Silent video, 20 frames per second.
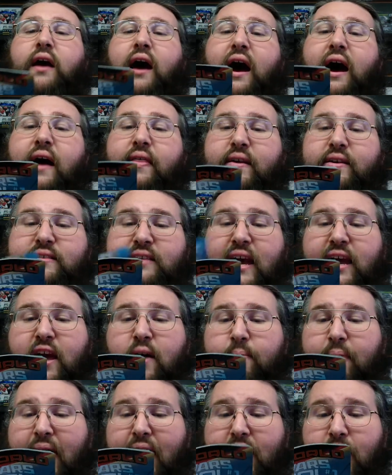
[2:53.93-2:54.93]
The
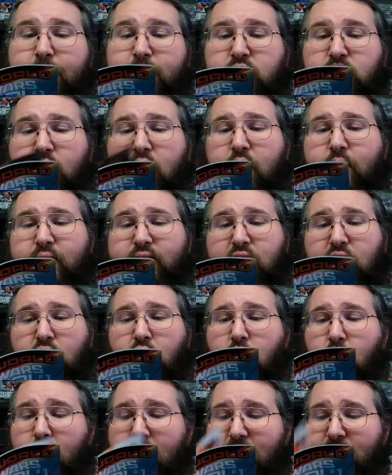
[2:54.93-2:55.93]
second backup story was a
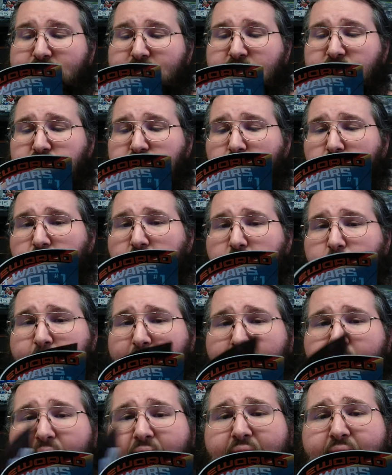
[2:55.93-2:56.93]
crazy story
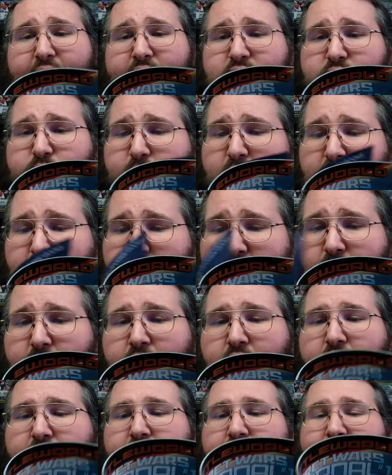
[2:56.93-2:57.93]
about X-Men
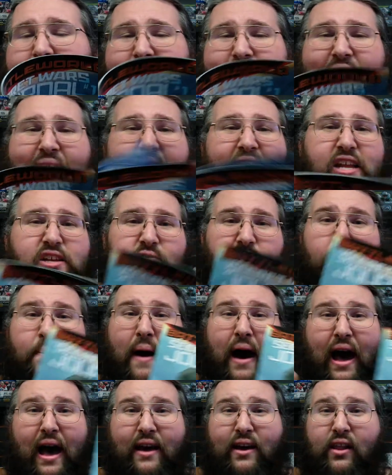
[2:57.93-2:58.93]
in the Age of
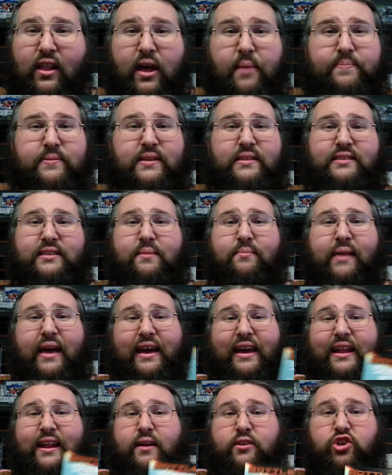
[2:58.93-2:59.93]
Apocalypse, it seemed
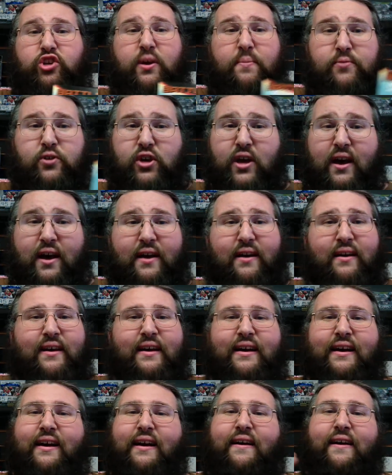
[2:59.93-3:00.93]
like, in Egyptia,
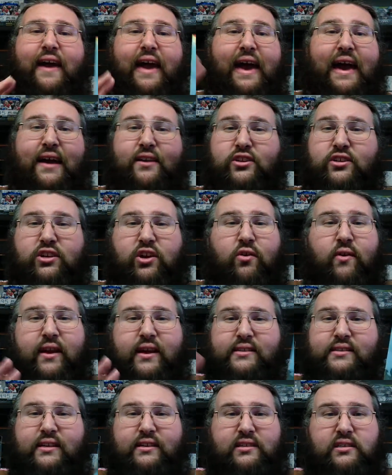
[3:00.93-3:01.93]
and just crazy